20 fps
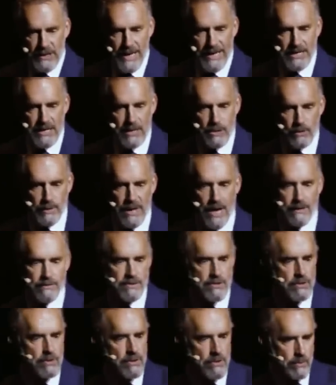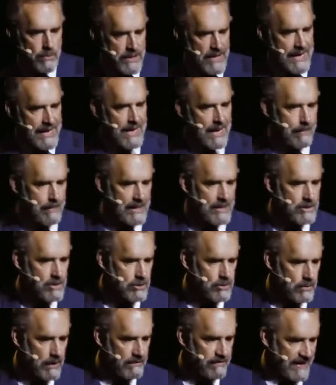like you enough so that when they come
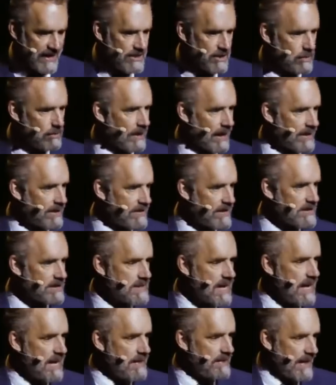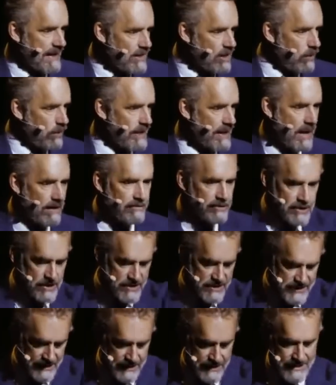into a venue like this, they know enough to
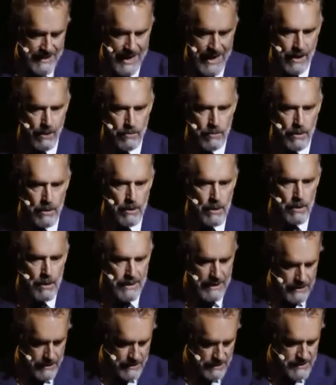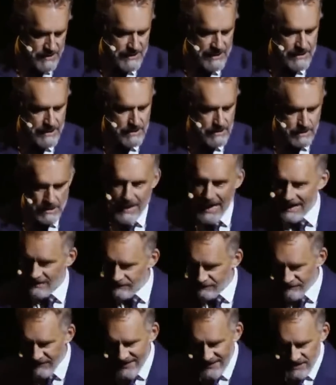sit down in the seats and
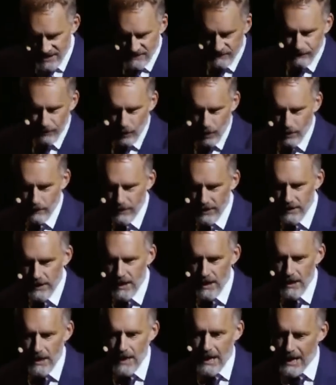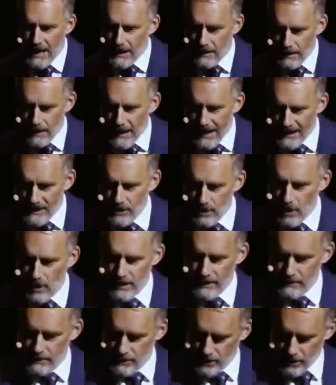face forward and
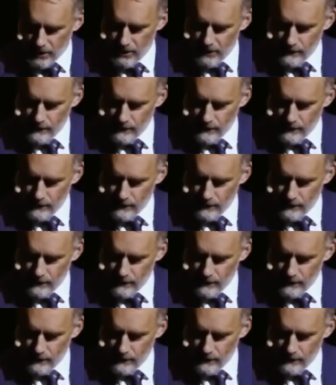not turn